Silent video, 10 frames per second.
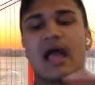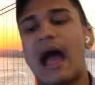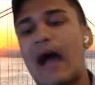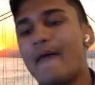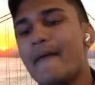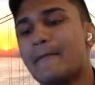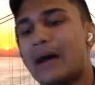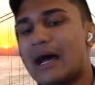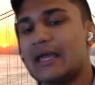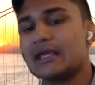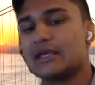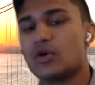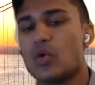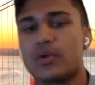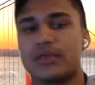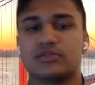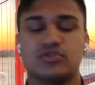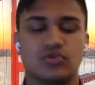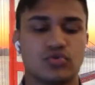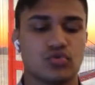how am I going
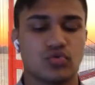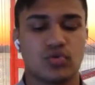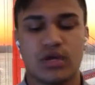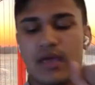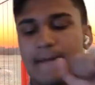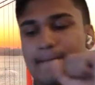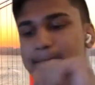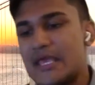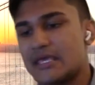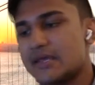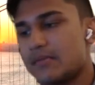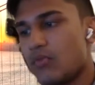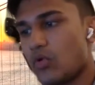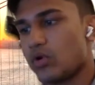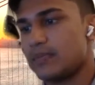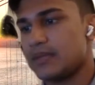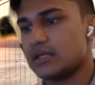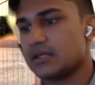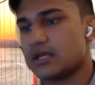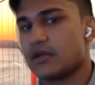to make it more
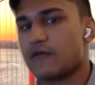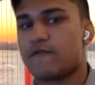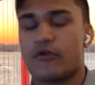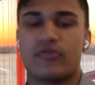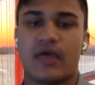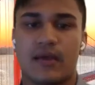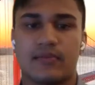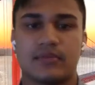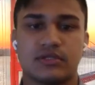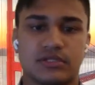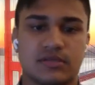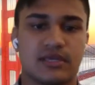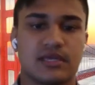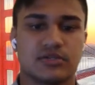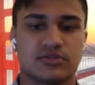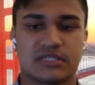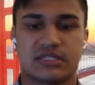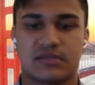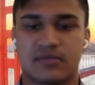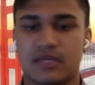appealing for them to be
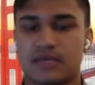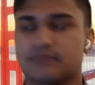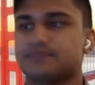interested in me.